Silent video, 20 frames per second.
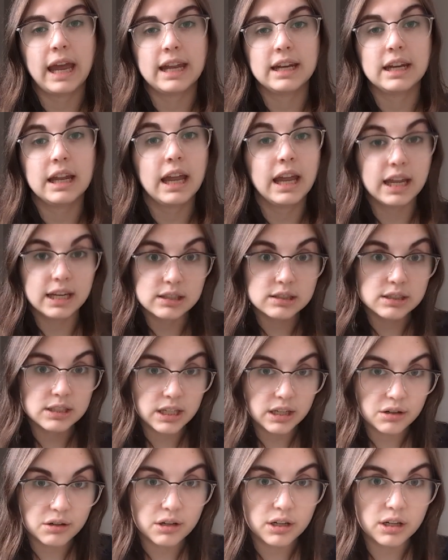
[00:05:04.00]
an
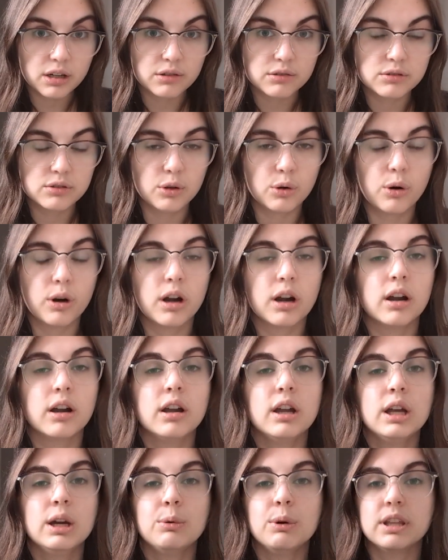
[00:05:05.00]
interior door
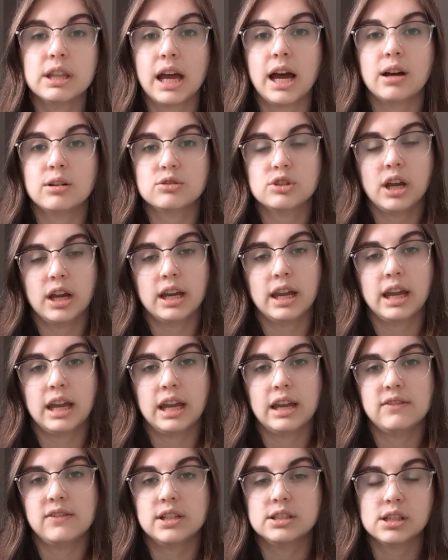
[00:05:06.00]
without checking
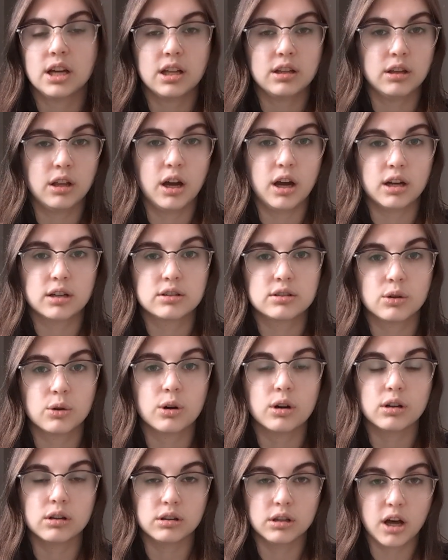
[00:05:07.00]
if it's unlocked
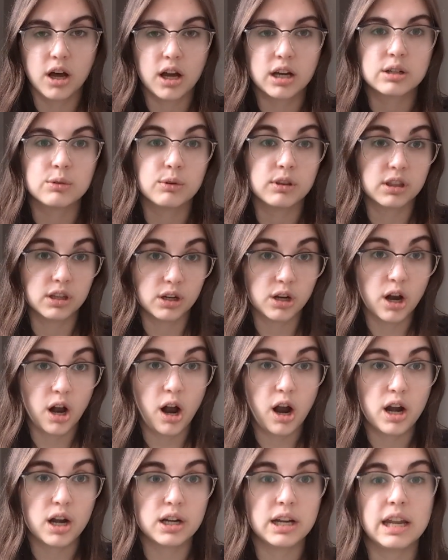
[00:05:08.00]
or locked with the
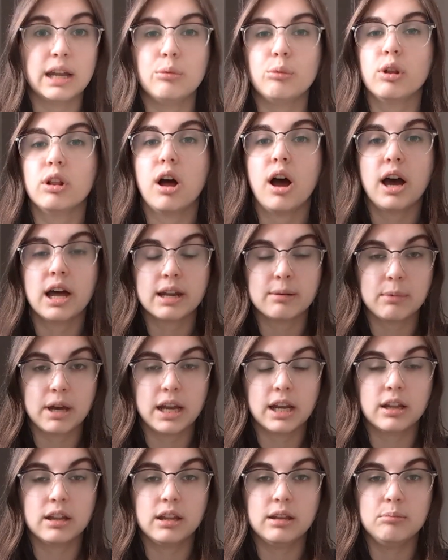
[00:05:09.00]
card. It will
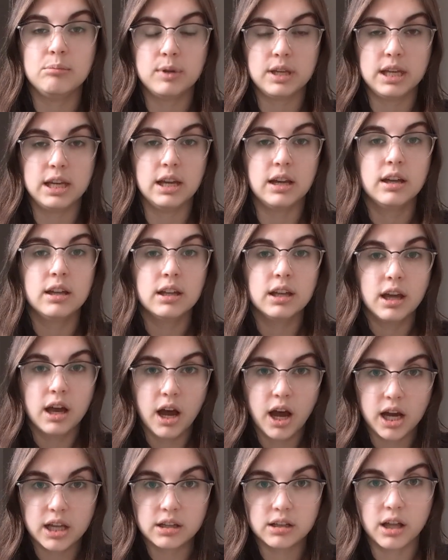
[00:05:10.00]
automatically be
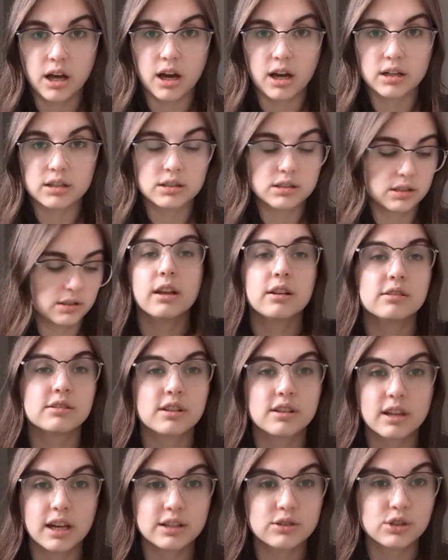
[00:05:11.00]
unlocked.
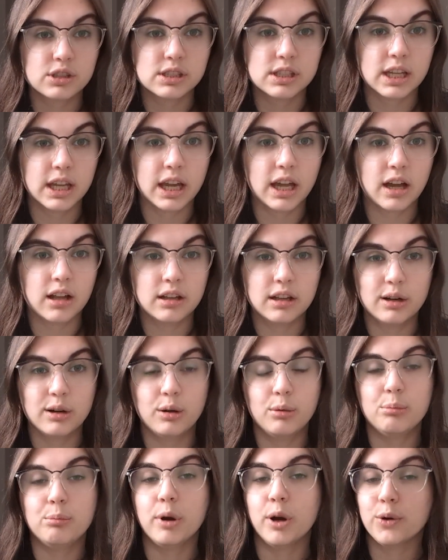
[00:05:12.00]
So that's just like a
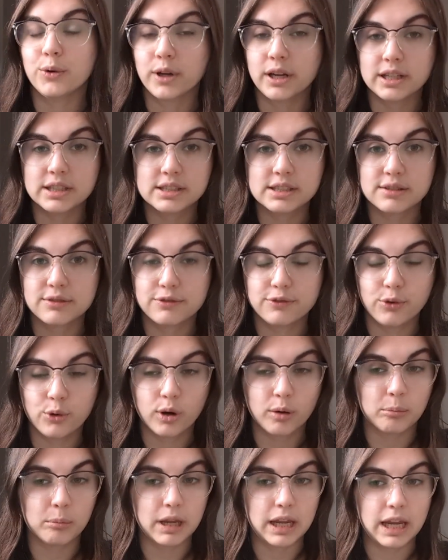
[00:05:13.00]
little bonus
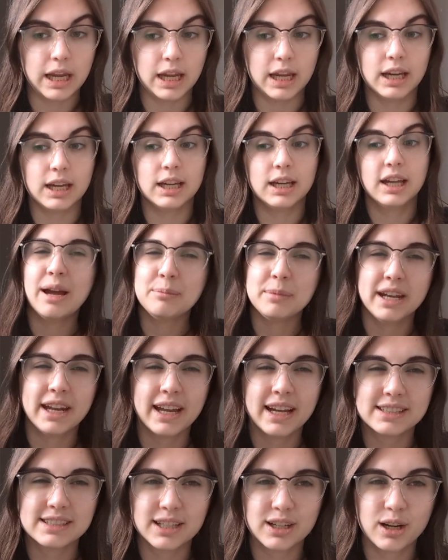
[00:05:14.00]
for me. I mean,
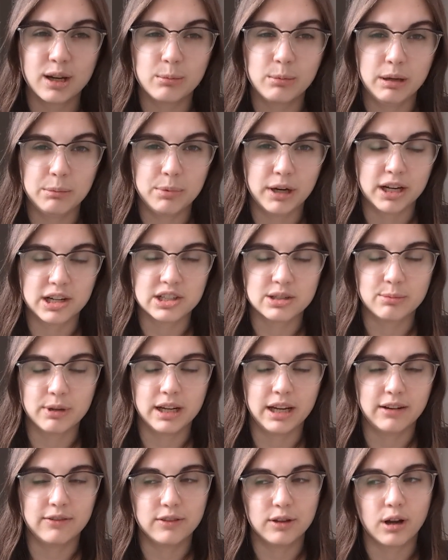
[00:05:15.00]
I guess it could be a
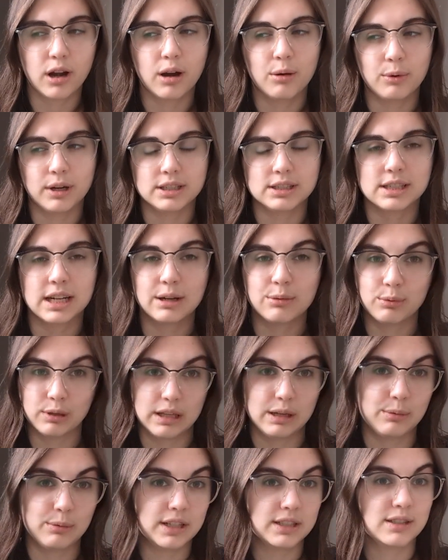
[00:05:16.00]
punishment if there are ones that I
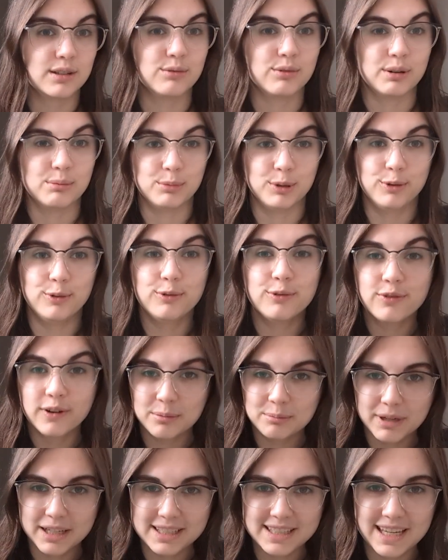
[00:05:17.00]
really want to remove from my